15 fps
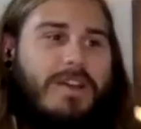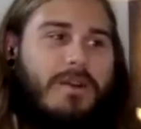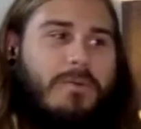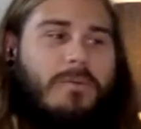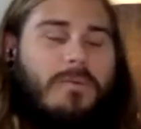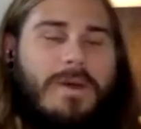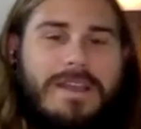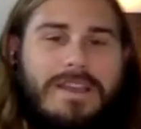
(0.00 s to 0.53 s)

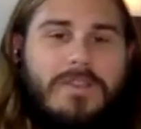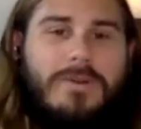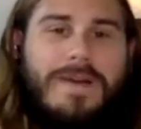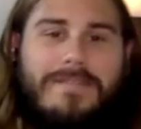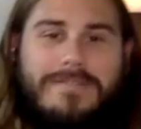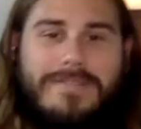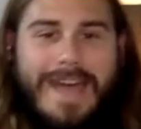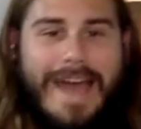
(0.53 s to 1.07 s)
when you
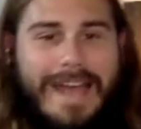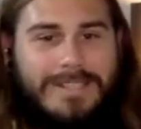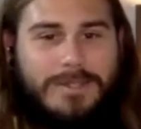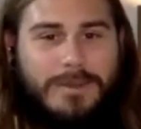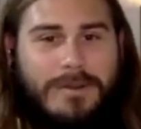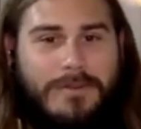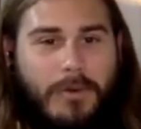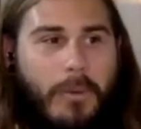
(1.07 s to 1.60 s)
have that
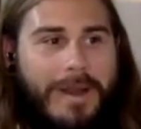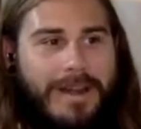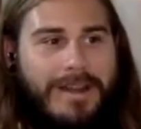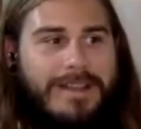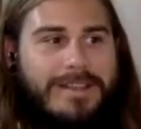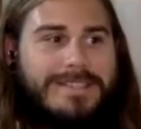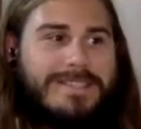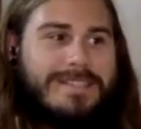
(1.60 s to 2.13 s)
sort of
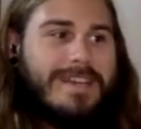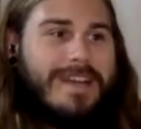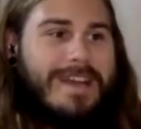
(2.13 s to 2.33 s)
awareness,